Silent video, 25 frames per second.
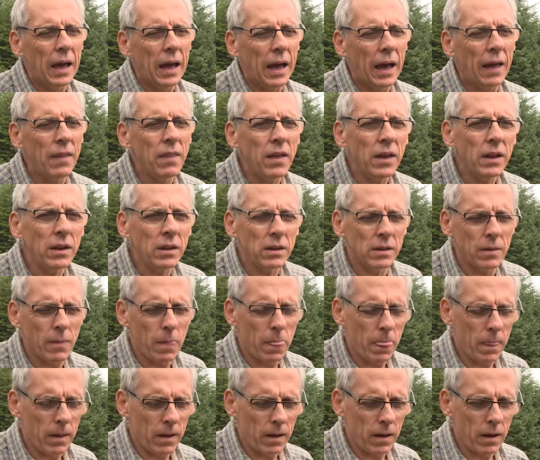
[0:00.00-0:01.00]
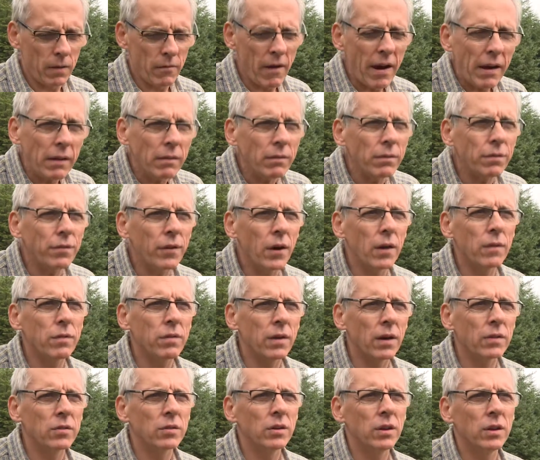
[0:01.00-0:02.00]
And then around
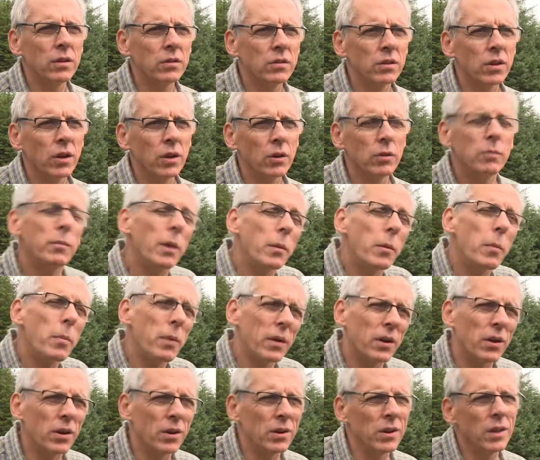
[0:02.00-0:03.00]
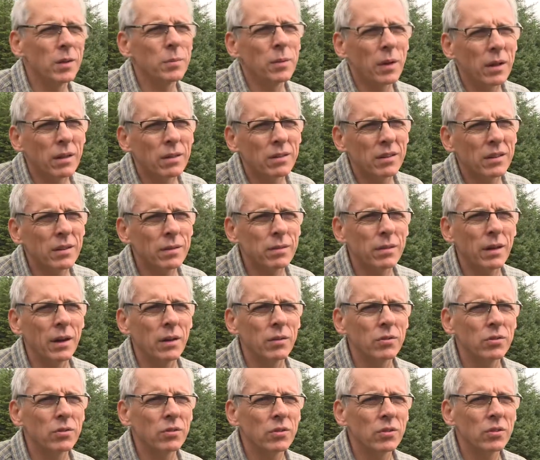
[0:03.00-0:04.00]
5,000 years ago, or maybe a bit earlier, about
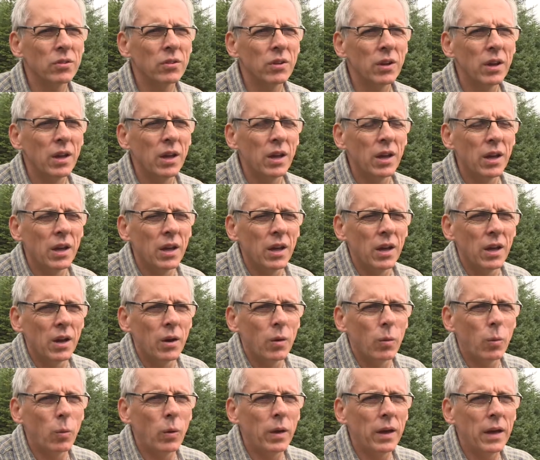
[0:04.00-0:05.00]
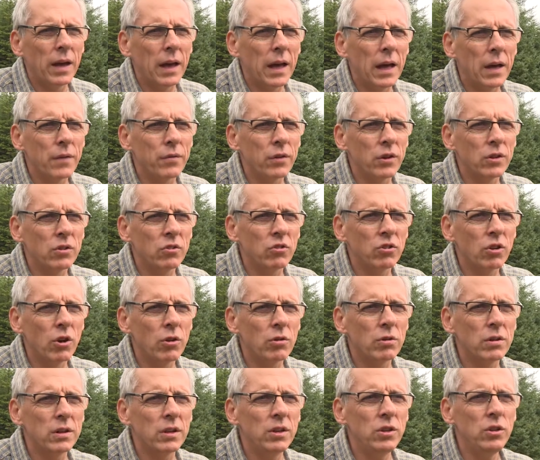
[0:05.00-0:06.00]
6,000, we have a
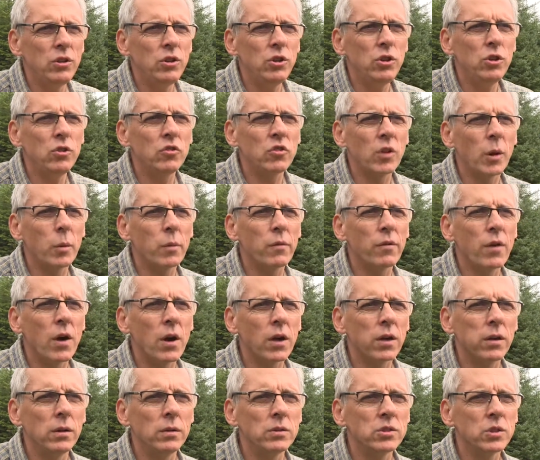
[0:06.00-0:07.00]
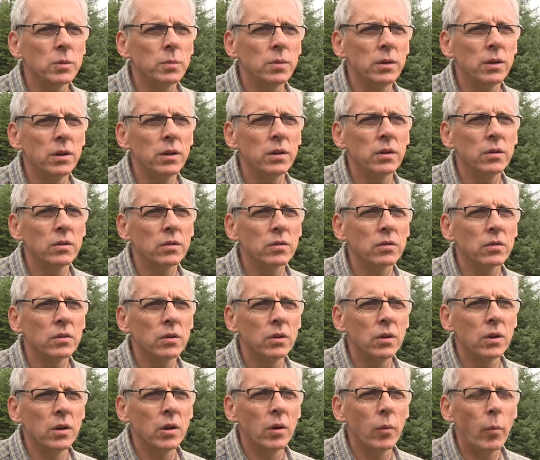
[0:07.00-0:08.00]
totally new type of archaeology appears,
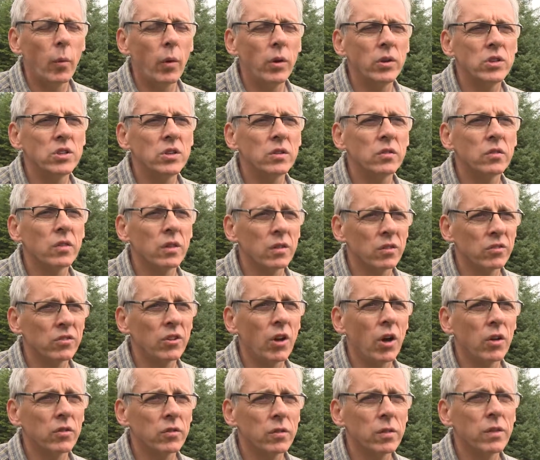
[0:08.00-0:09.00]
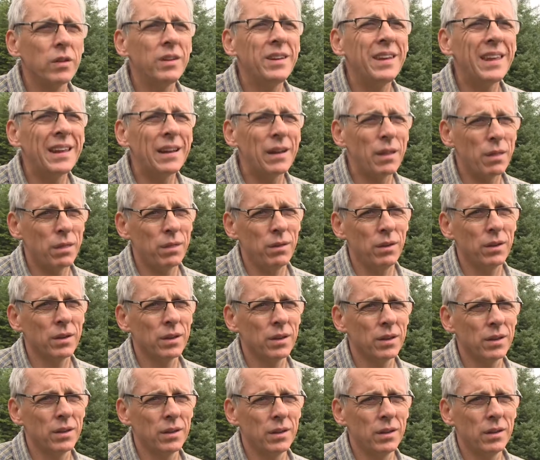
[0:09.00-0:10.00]
which is the start
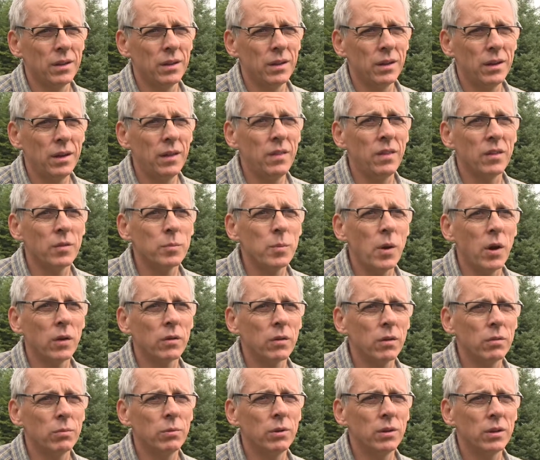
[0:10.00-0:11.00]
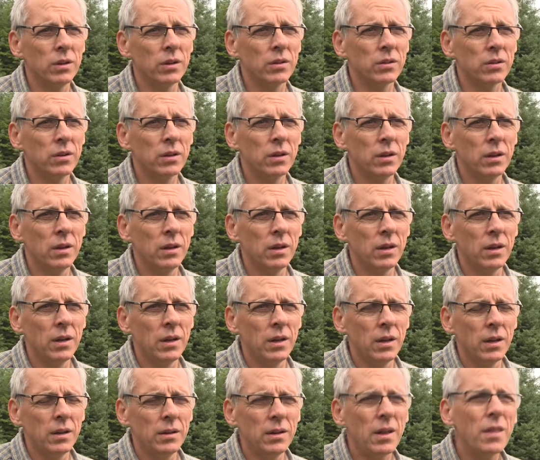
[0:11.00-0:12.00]
Neolithic in this part of the world.
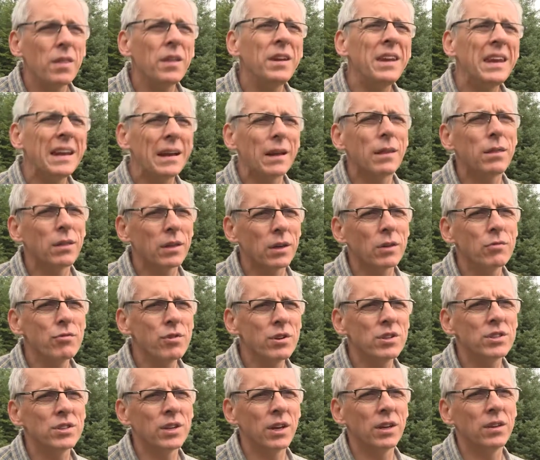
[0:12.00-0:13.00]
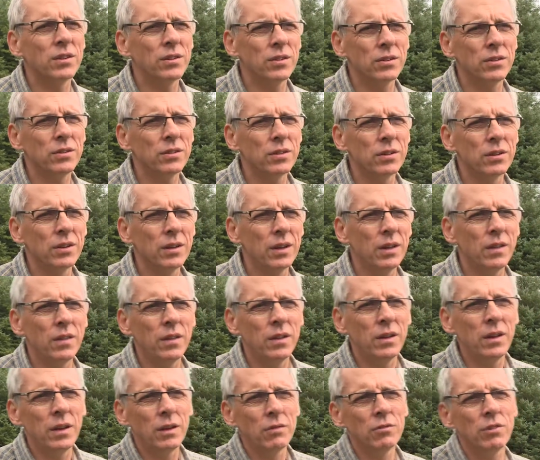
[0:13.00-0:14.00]
Now the Neolithic originated in
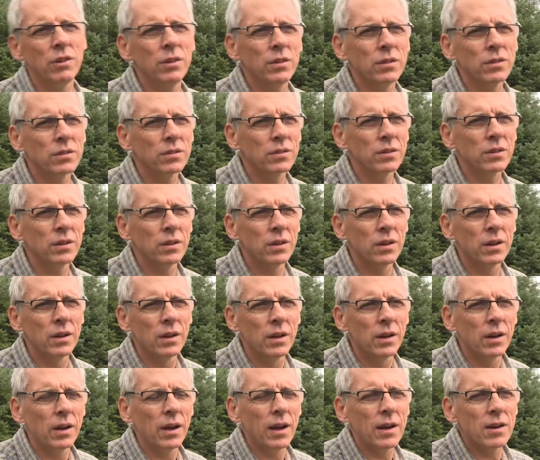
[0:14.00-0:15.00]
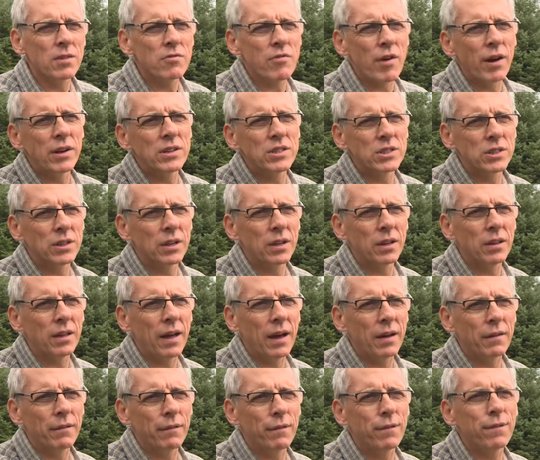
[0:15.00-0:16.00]
the Near East, and gradually
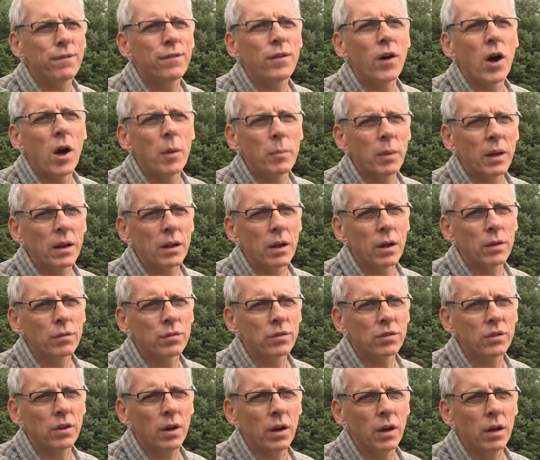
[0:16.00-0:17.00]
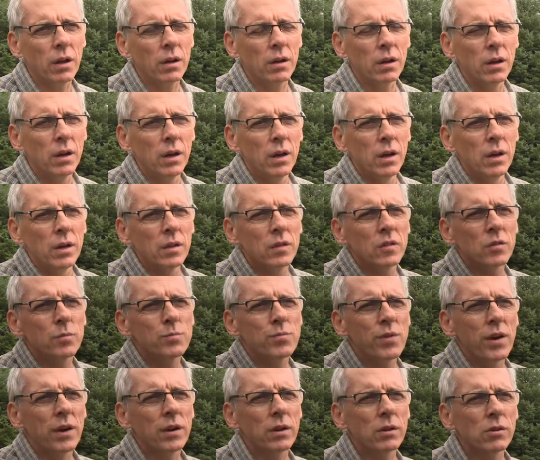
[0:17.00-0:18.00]
that farming lifestyle
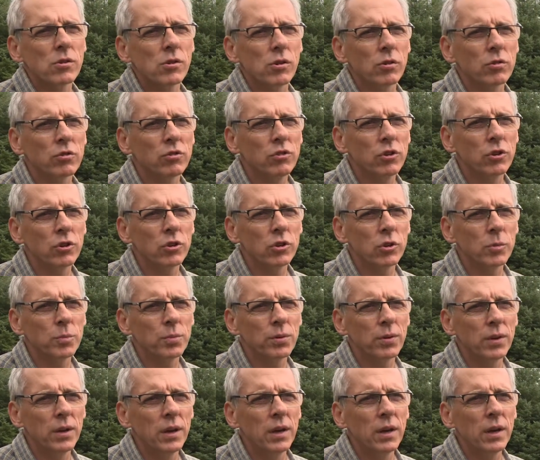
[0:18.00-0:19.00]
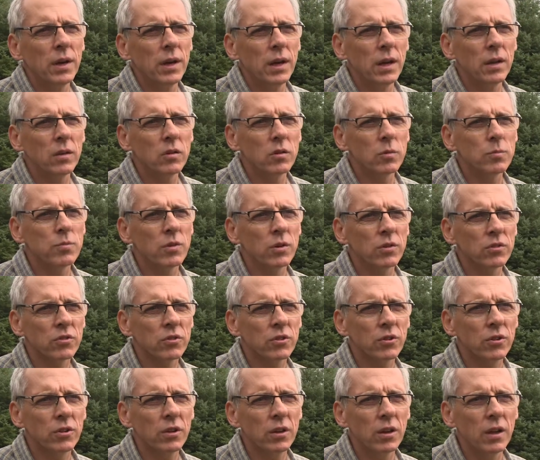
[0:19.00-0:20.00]
spread across Europe into
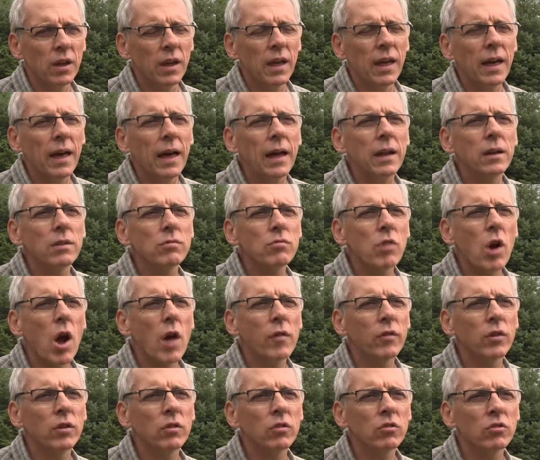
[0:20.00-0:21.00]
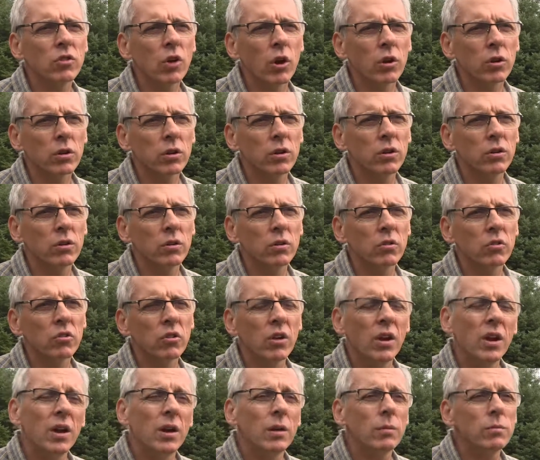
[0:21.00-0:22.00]
Britain and arrived in Scotland
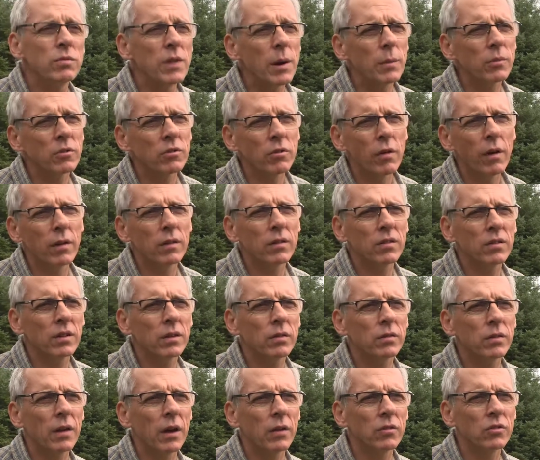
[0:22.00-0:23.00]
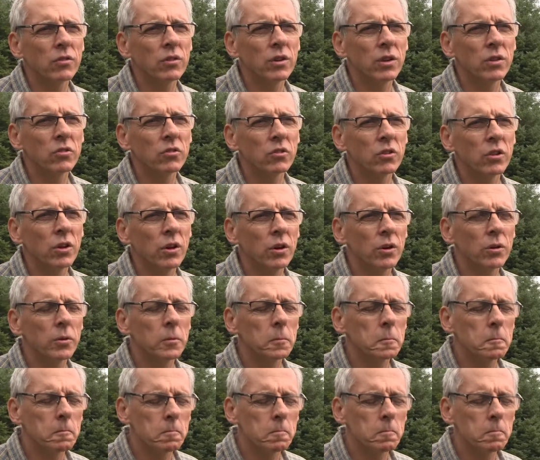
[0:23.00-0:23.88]
perhaps around 6,000 years ago,